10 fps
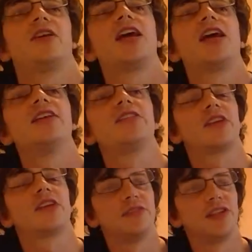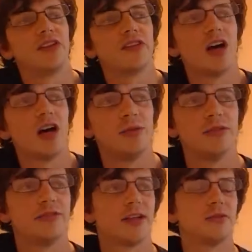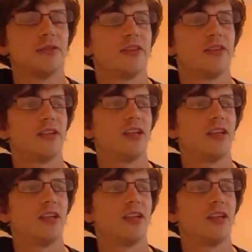again, that's kind of an example of how this